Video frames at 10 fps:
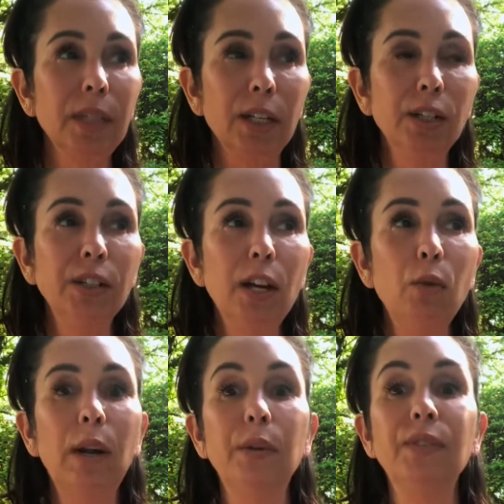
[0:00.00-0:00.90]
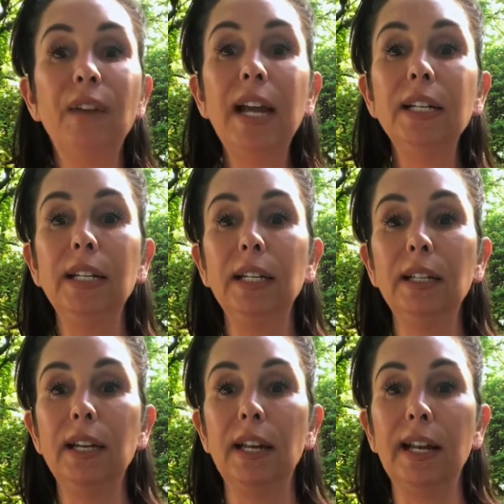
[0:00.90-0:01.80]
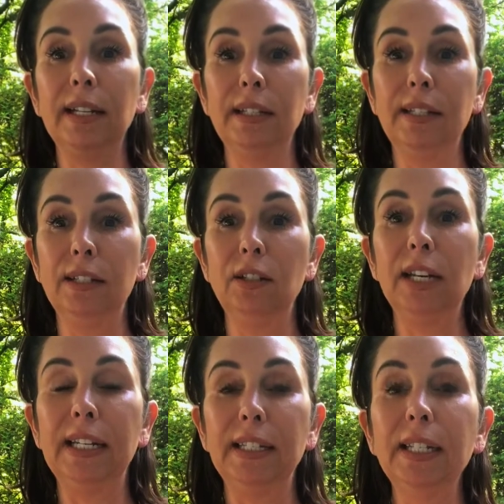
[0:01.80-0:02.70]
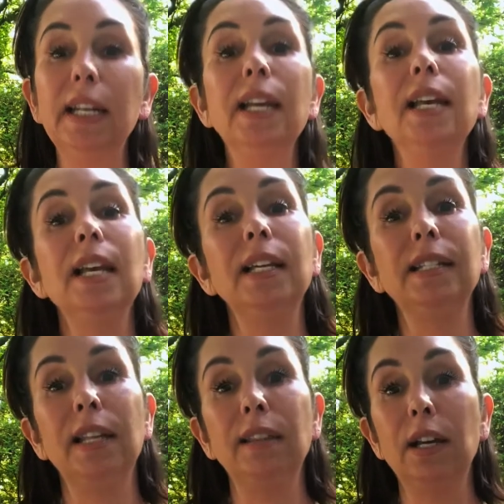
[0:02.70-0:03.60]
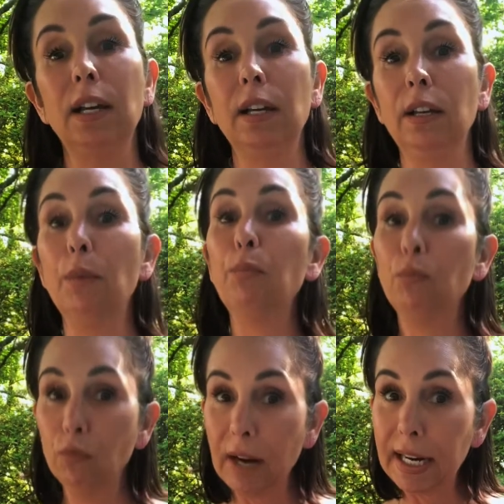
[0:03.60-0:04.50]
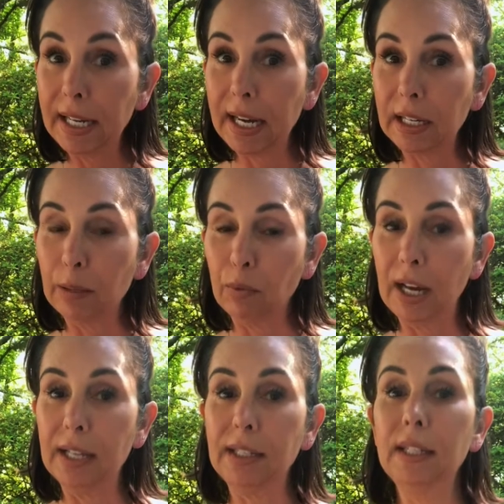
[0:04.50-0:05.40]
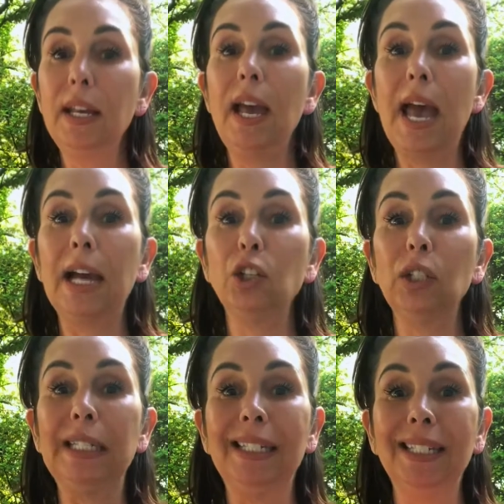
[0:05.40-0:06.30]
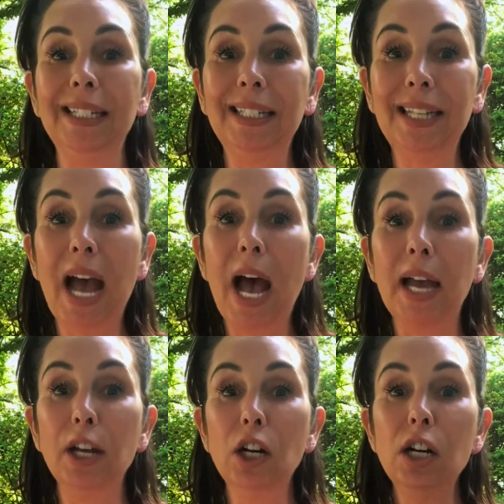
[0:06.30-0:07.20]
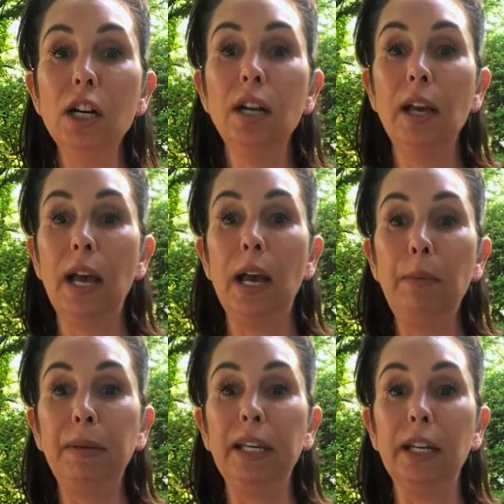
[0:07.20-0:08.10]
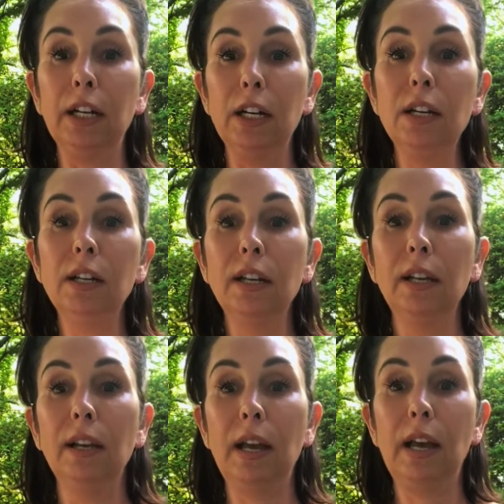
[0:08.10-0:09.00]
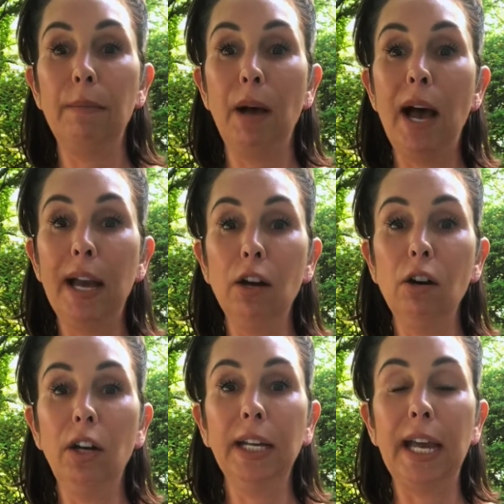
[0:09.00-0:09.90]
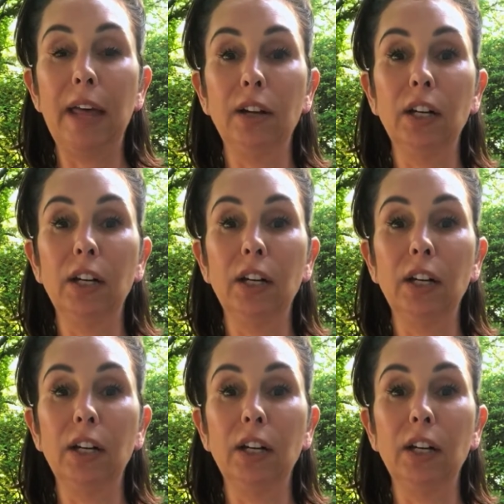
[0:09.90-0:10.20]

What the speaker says: So what I was finding, and I can still kind of see, is that the radiated breast actually sits higher up here, higher altogether,